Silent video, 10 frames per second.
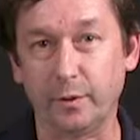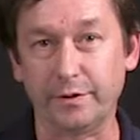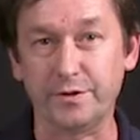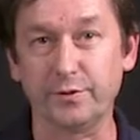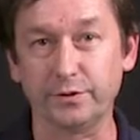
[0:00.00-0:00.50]
the
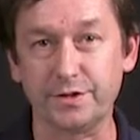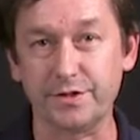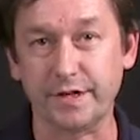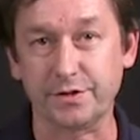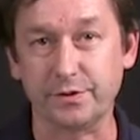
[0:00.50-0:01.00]
wireless voltage
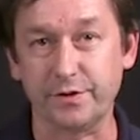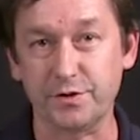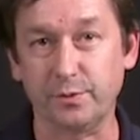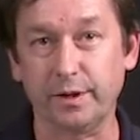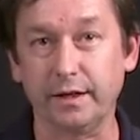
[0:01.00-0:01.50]
sensor
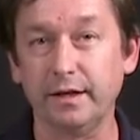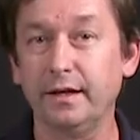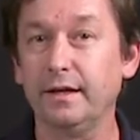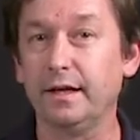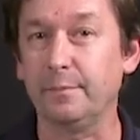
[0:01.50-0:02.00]
this way,
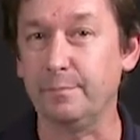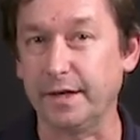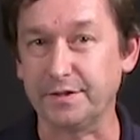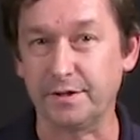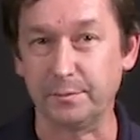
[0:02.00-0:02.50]
it
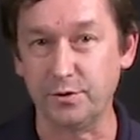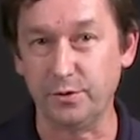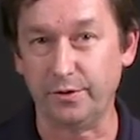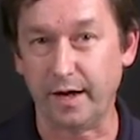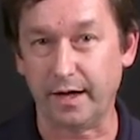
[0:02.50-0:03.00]
makes them
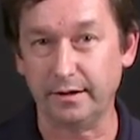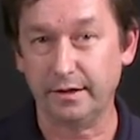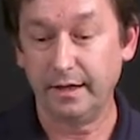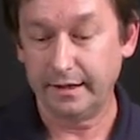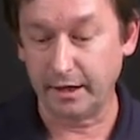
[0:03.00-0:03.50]
do that.
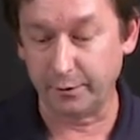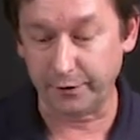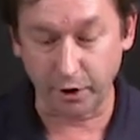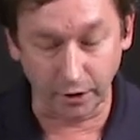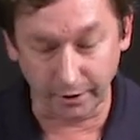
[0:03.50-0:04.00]
Now
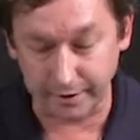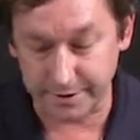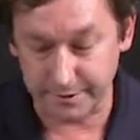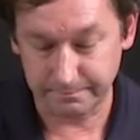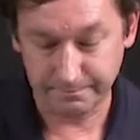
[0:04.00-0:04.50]
with
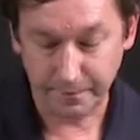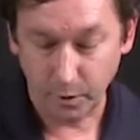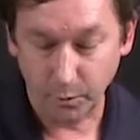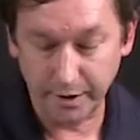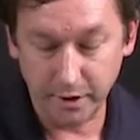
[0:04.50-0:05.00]
current,
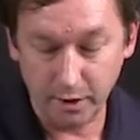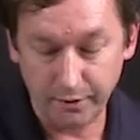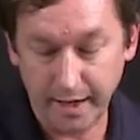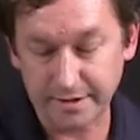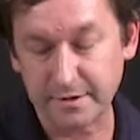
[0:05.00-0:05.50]
we know
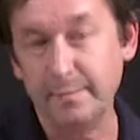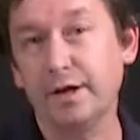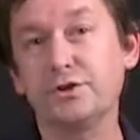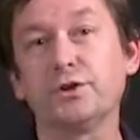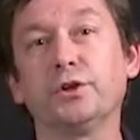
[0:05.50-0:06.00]
that to
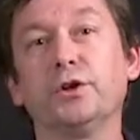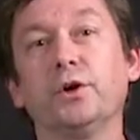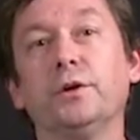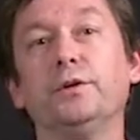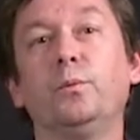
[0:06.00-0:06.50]
measure
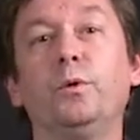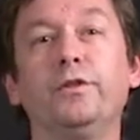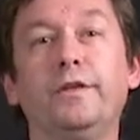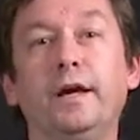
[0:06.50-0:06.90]
current with